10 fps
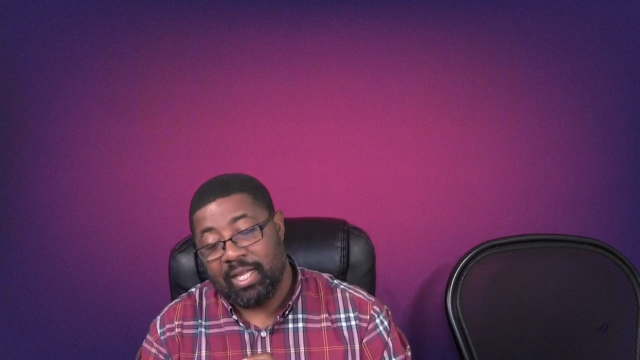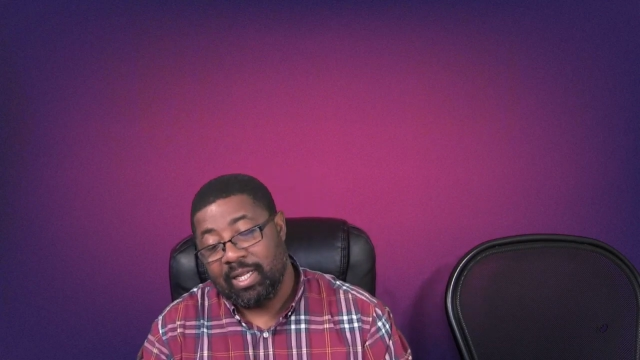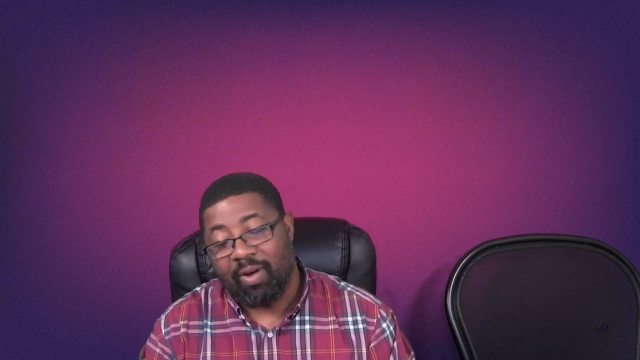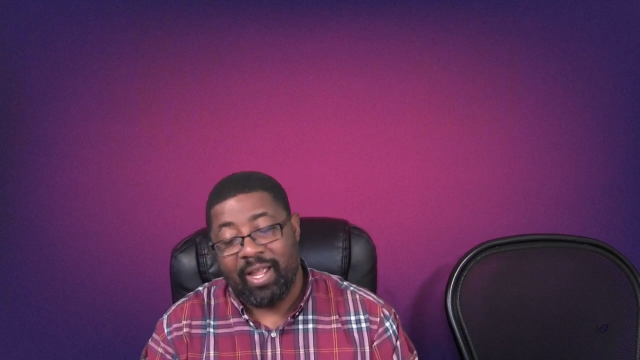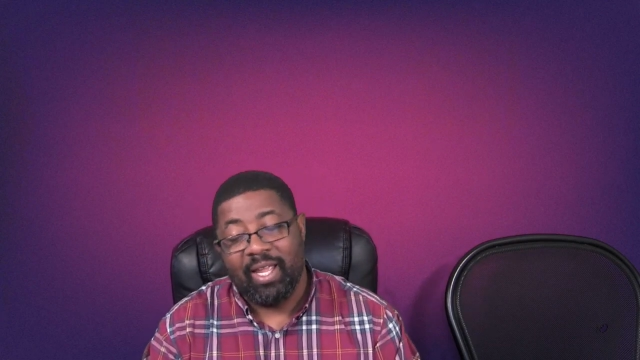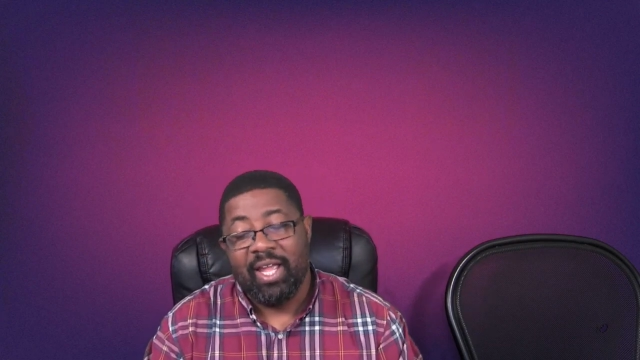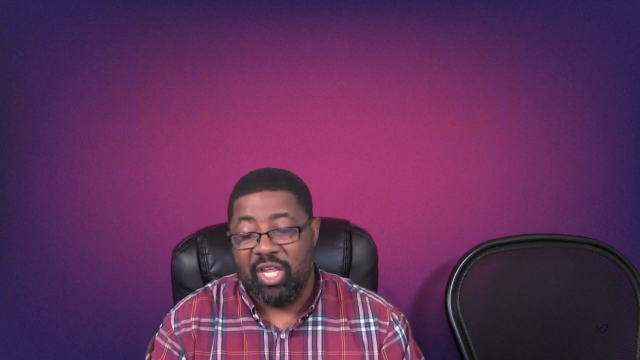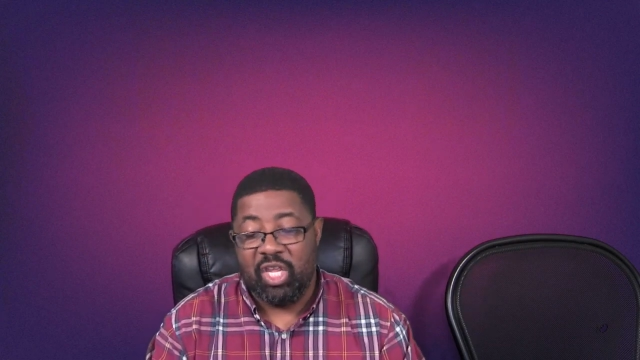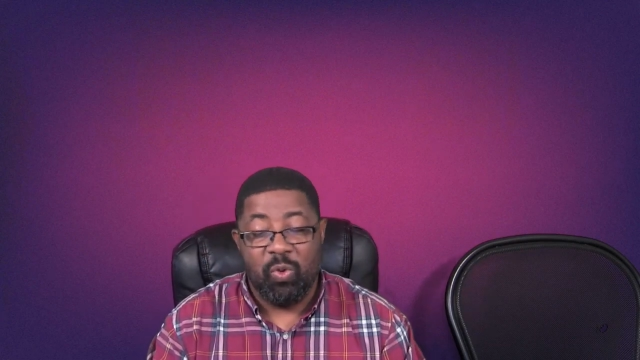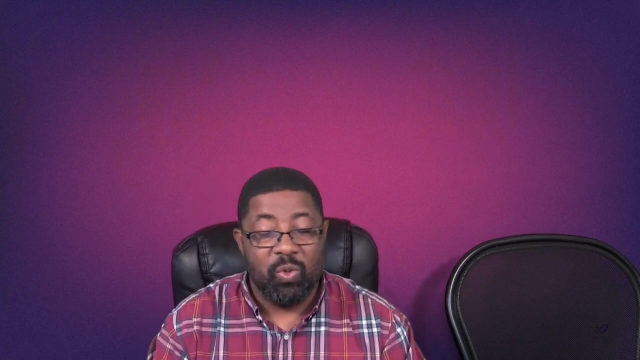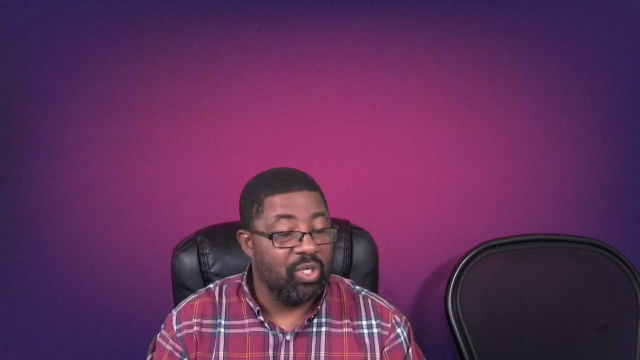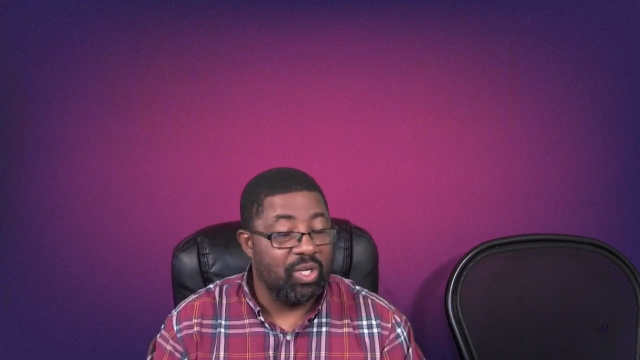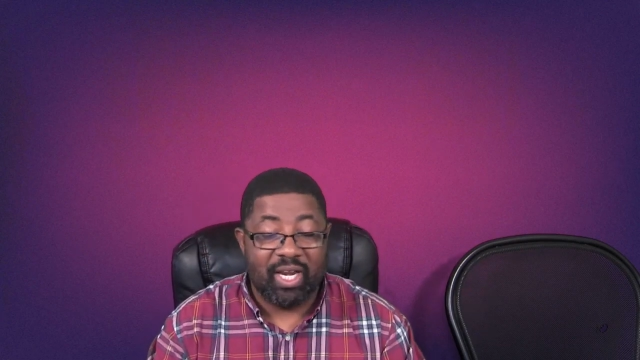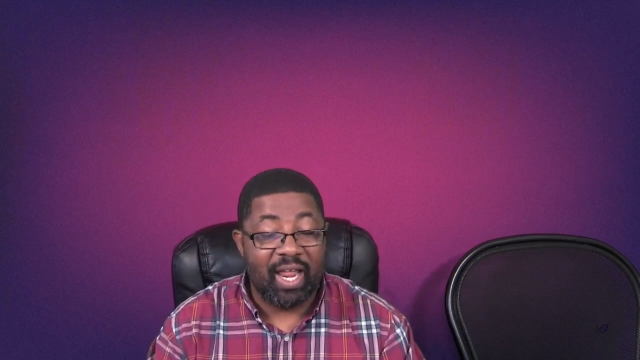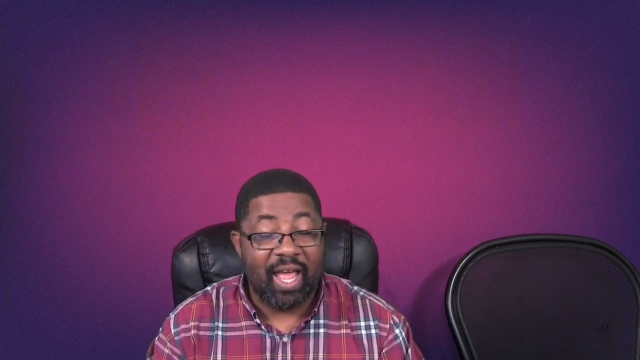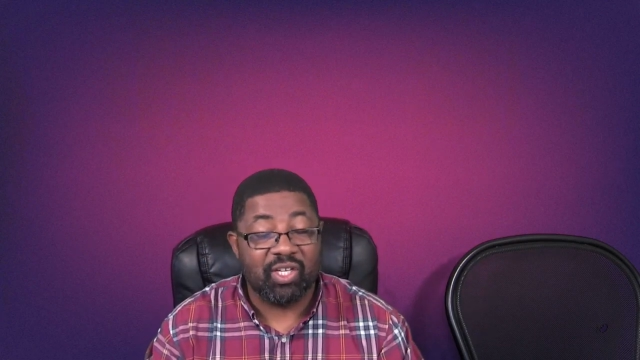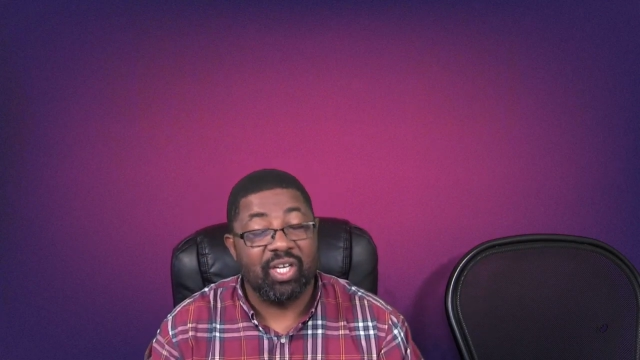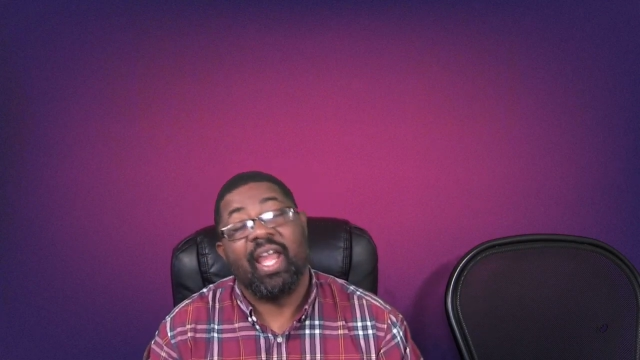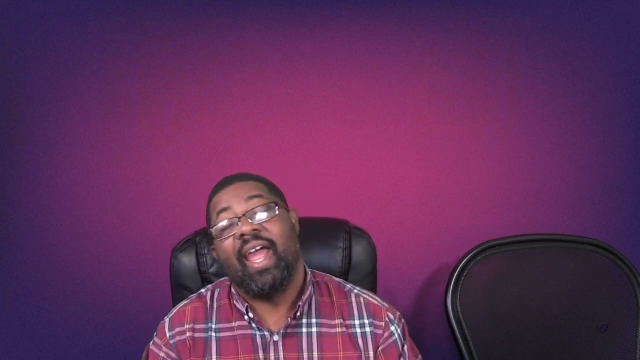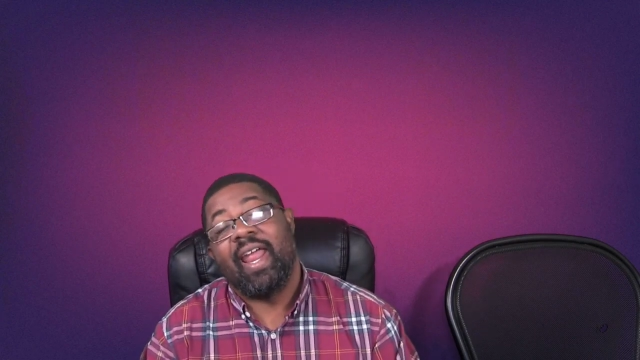Right, you wasn't looking at Ashley.
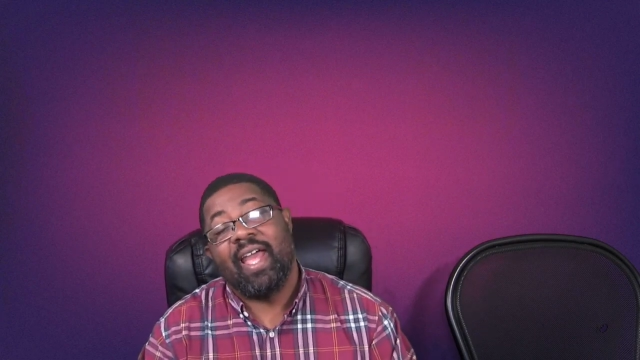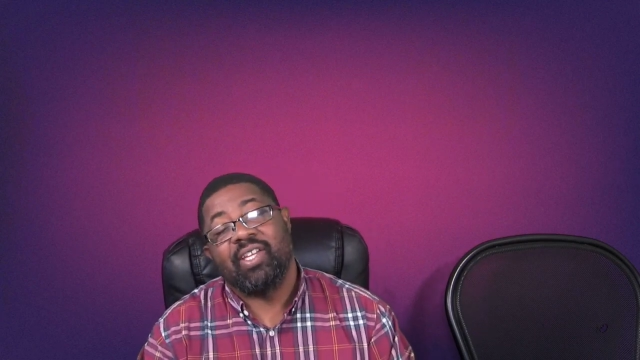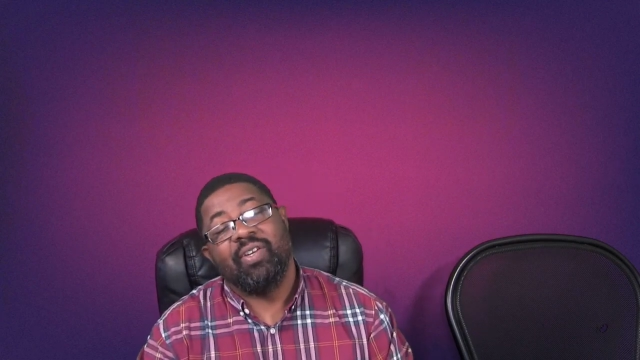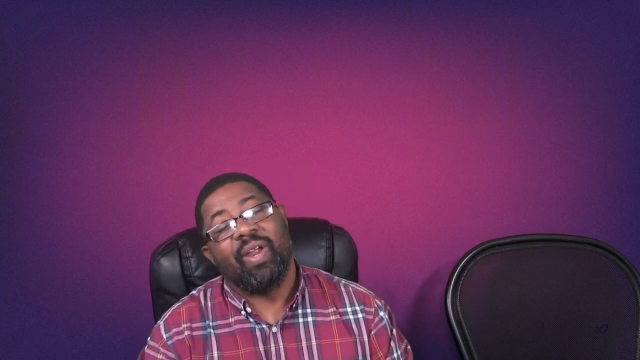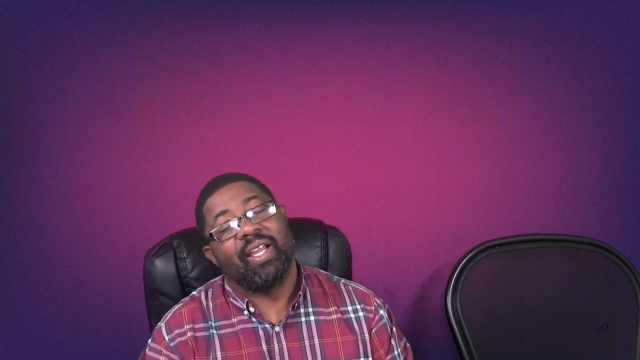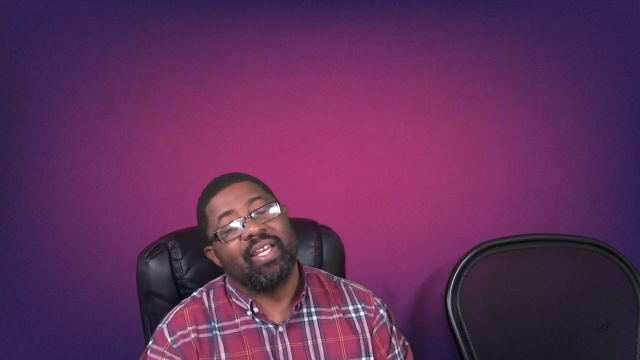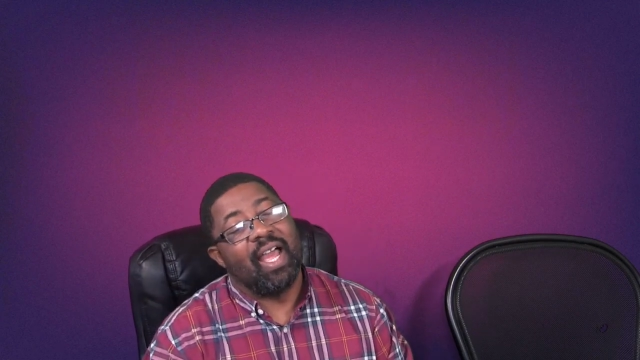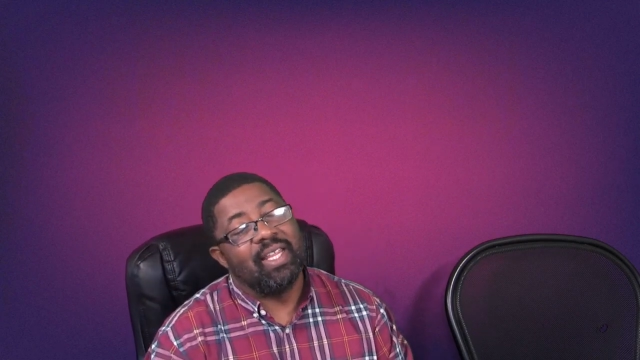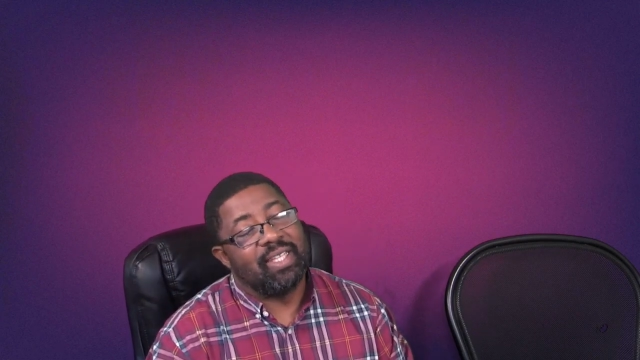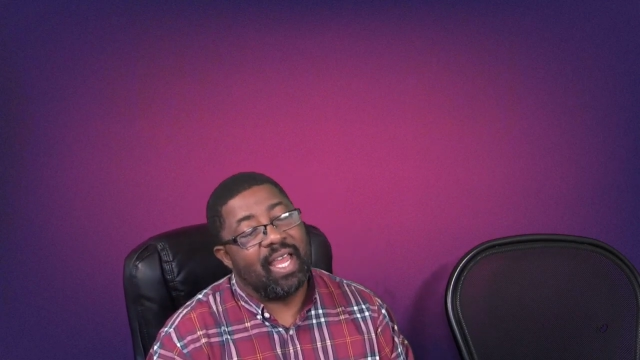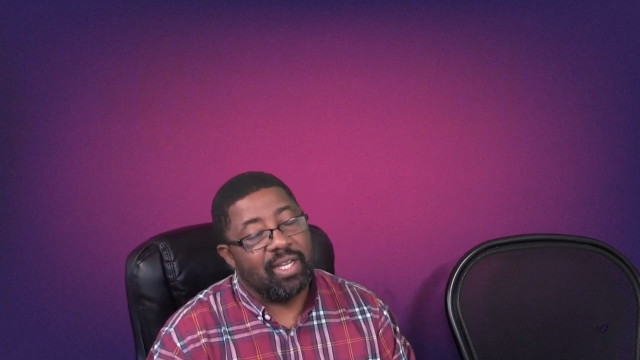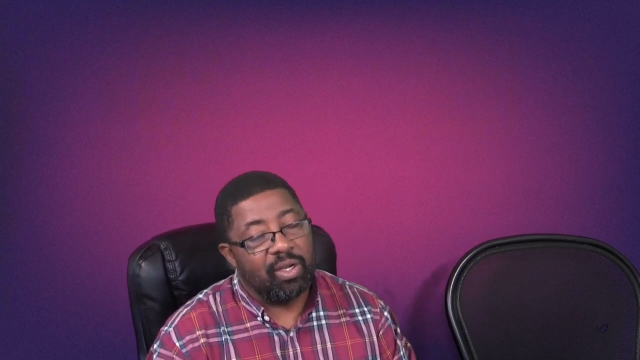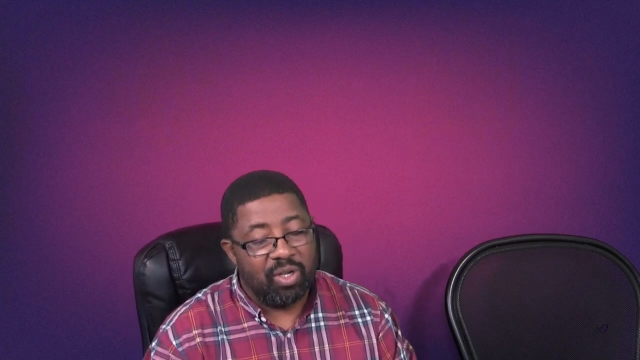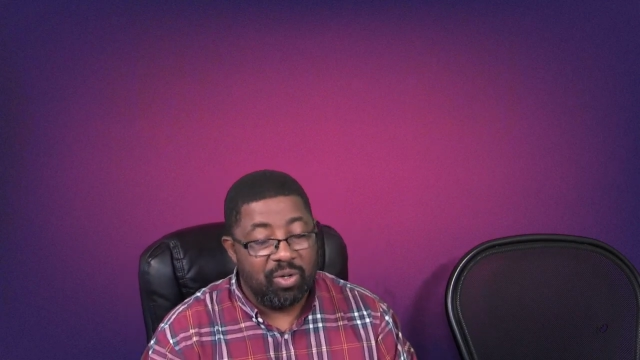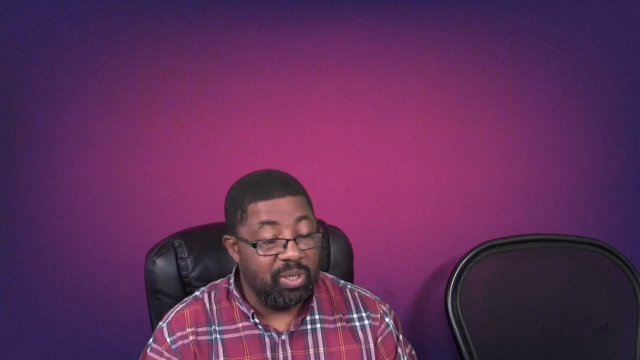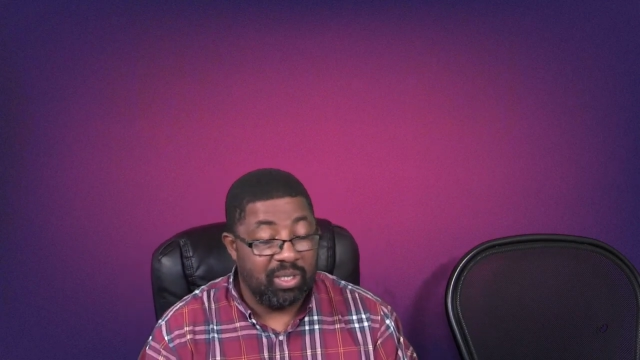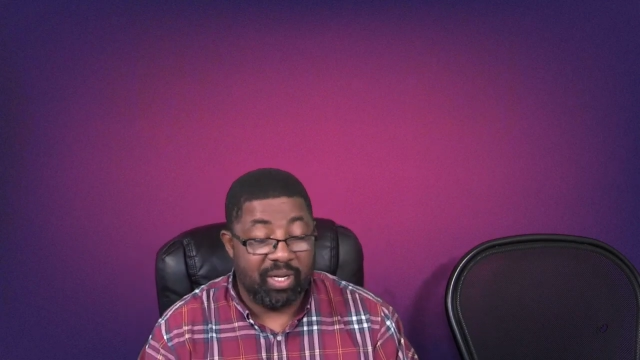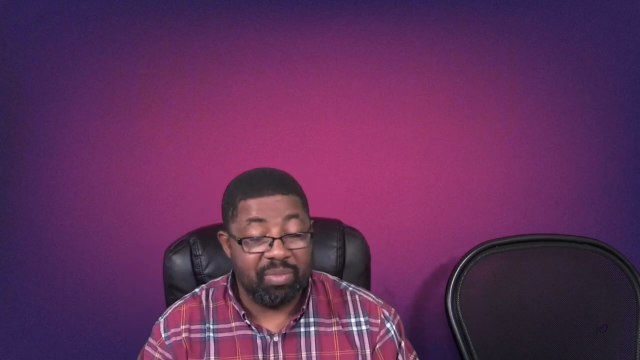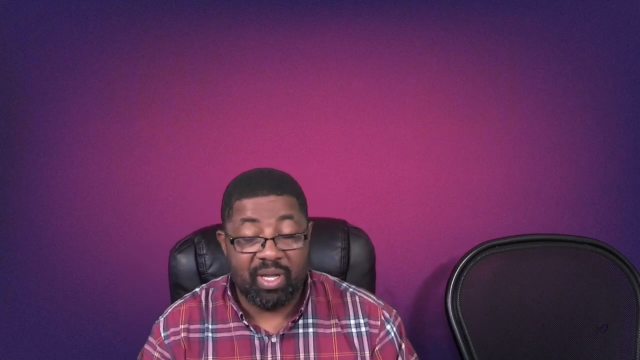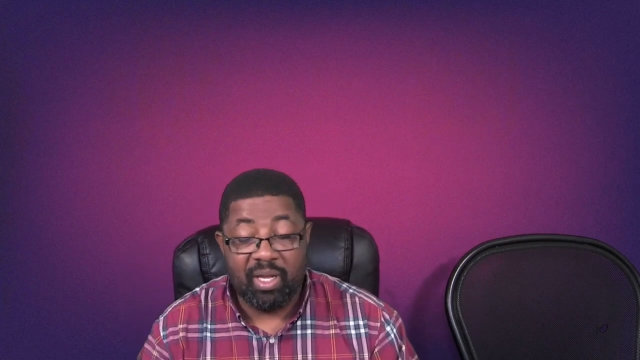And Ashley recognized that. Yo, you wasn't looking
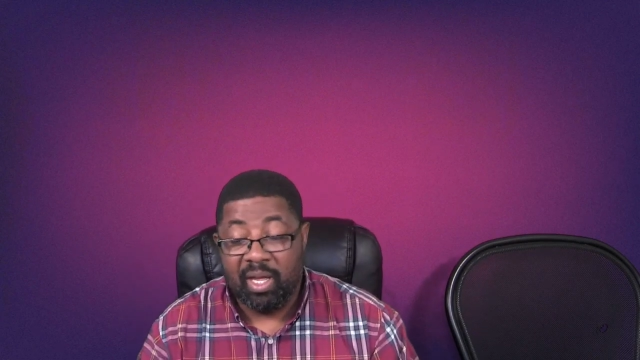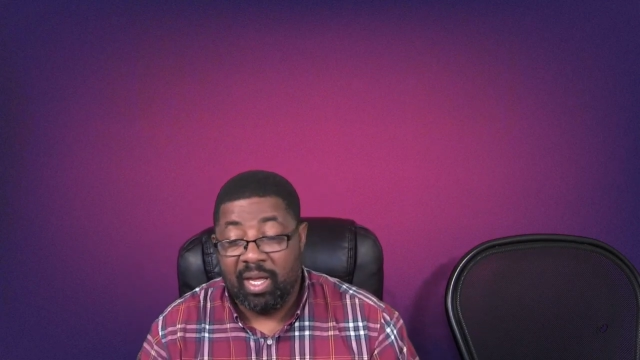at me.